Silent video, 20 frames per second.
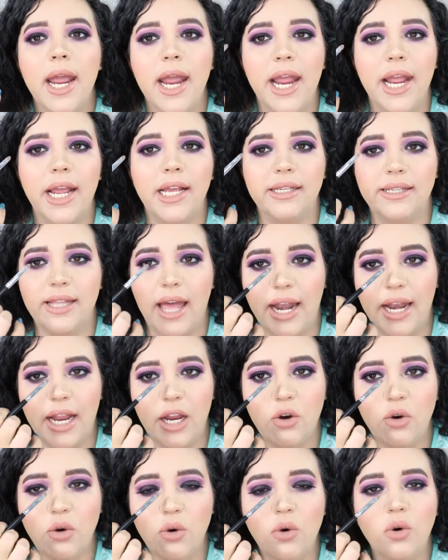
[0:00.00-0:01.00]
is that
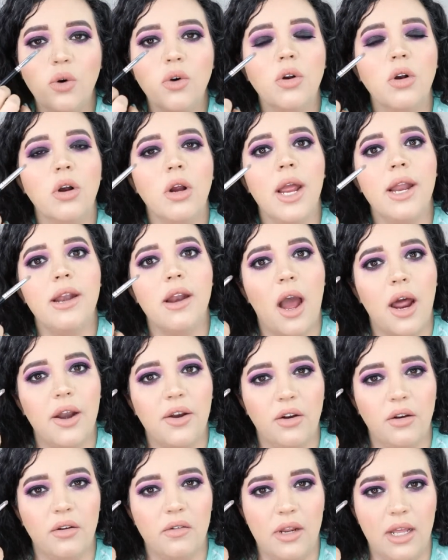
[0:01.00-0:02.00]
inner corner and
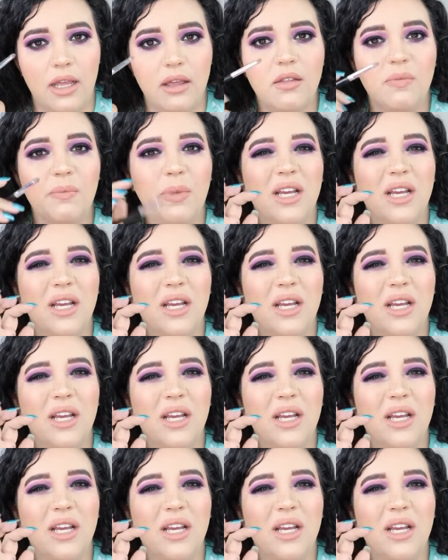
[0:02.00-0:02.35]
underneath